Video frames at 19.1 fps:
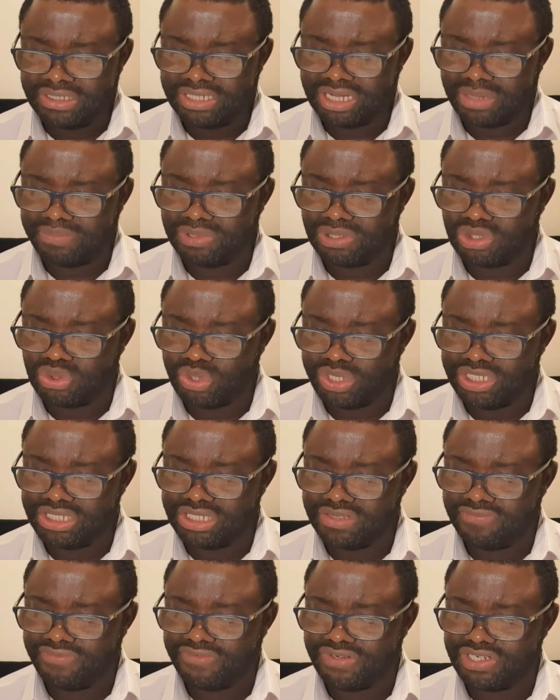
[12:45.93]
chapter 20
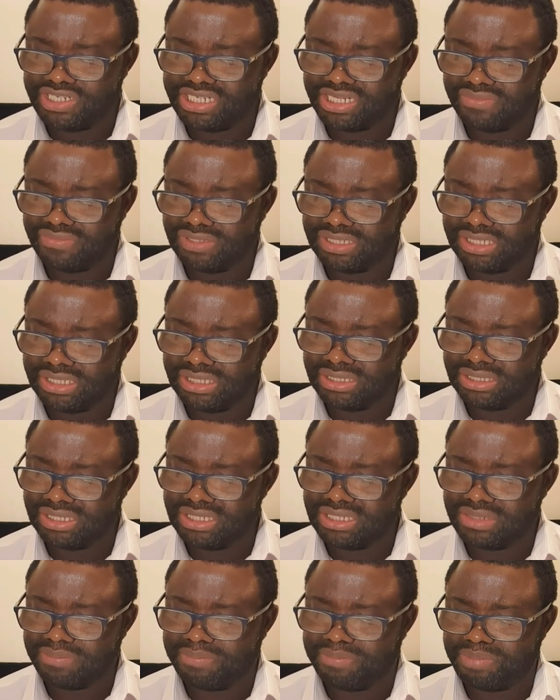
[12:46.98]
and verse 17.
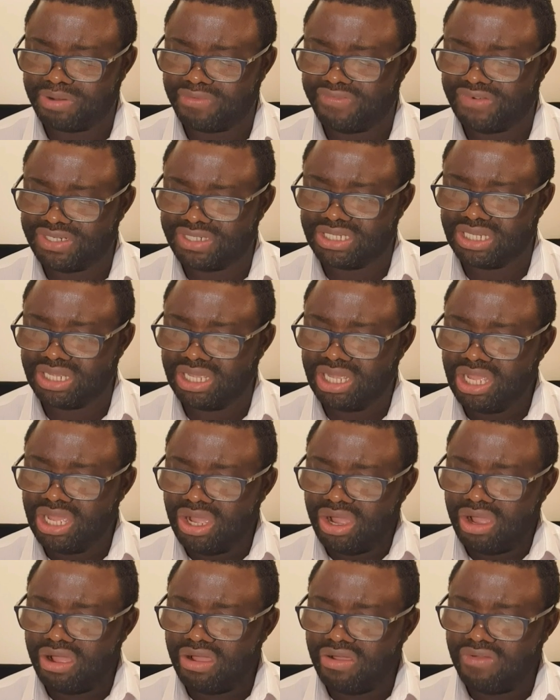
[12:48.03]
This is a prophecy
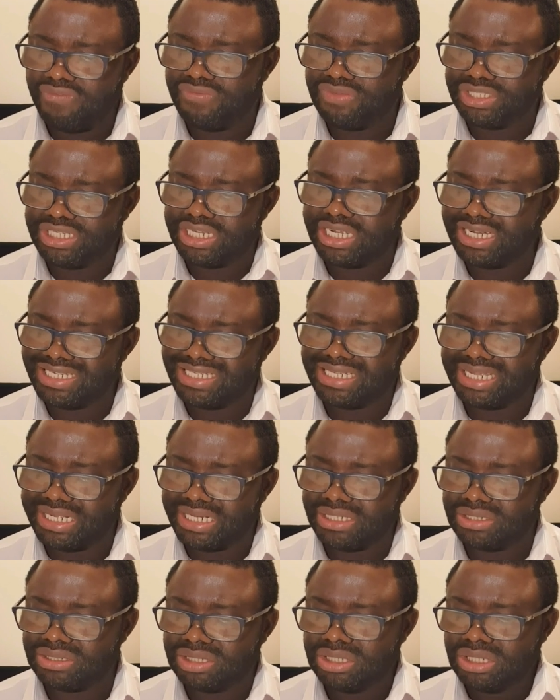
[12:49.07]
of
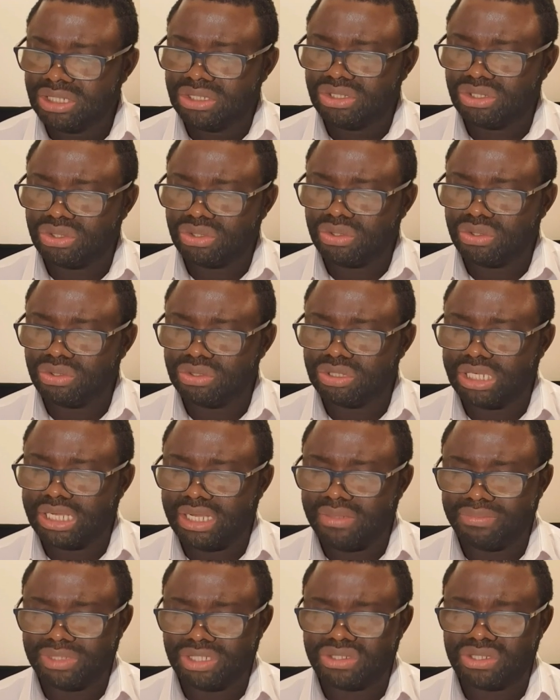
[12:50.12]
Jeziel to
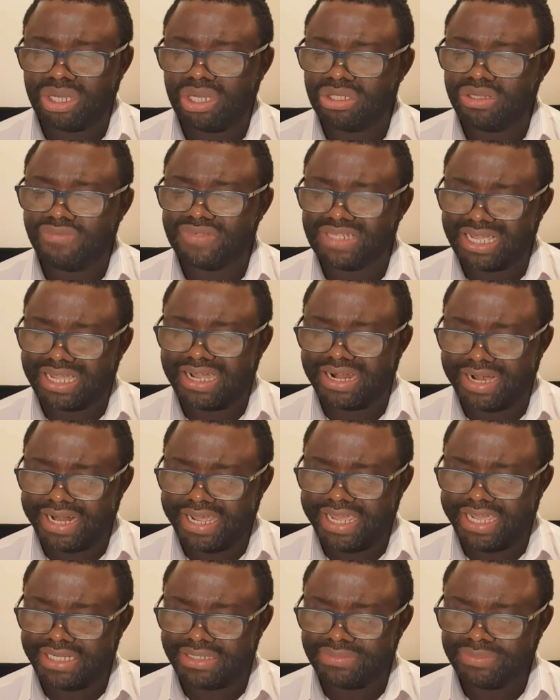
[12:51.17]
um, the son of
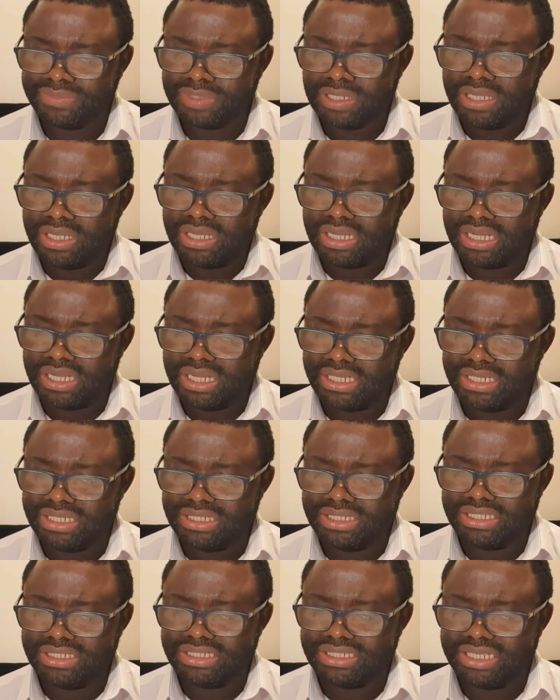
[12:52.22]
Zechariah. Uh,
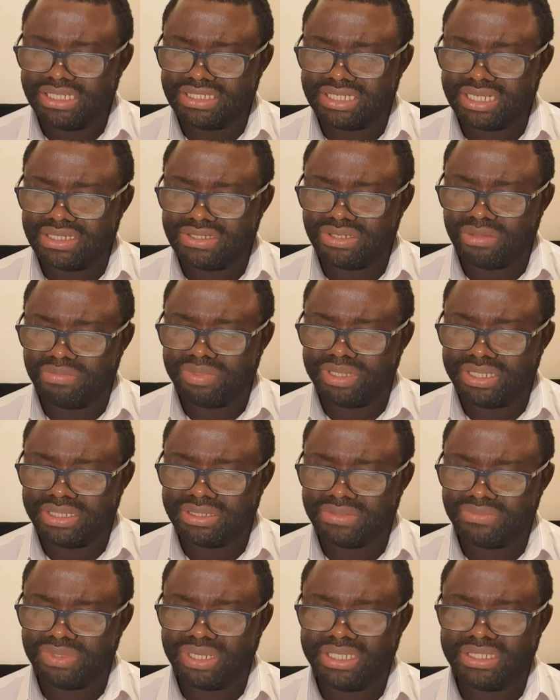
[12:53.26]
it, it, says
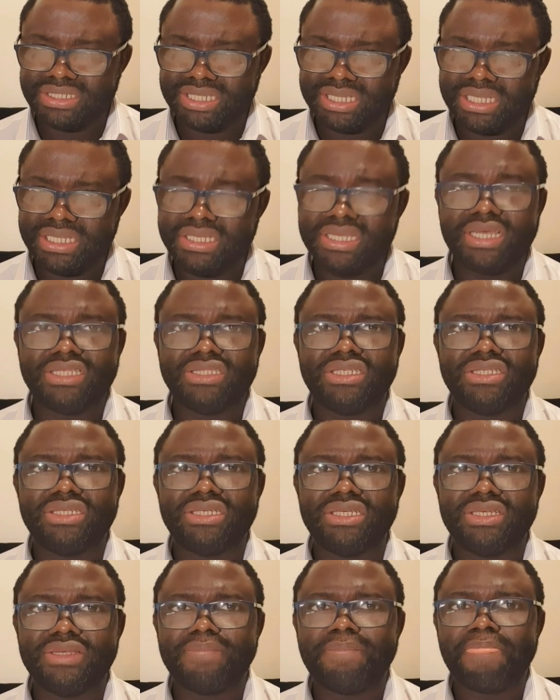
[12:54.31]
something when the uh,
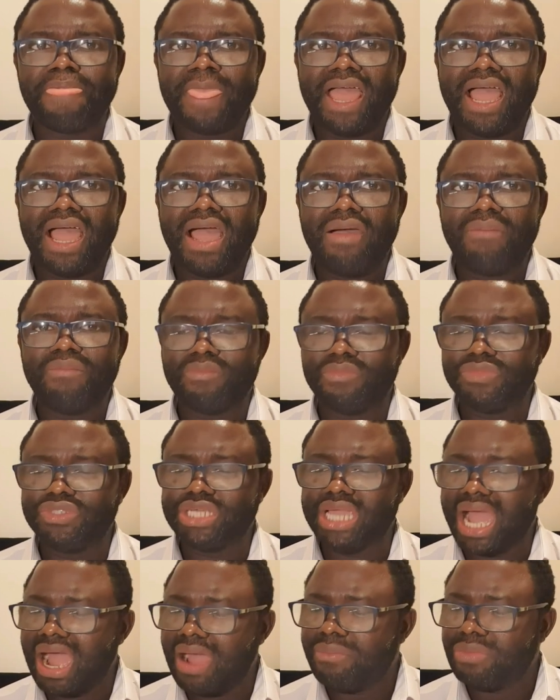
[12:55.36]
the um, the
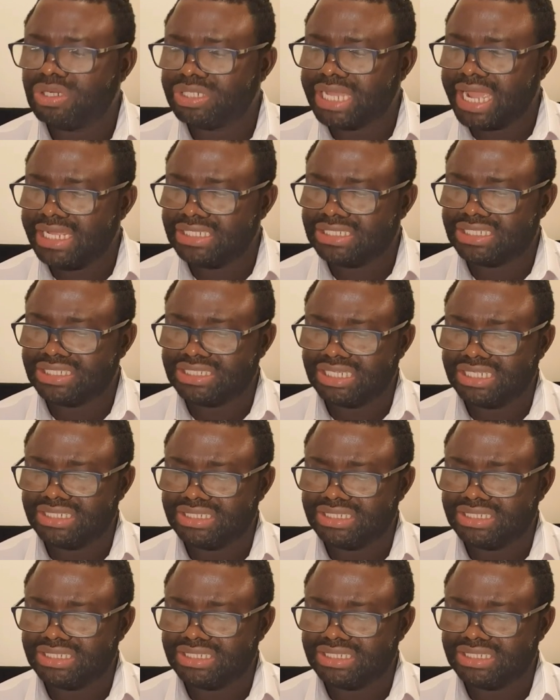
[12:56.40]
Ammonites,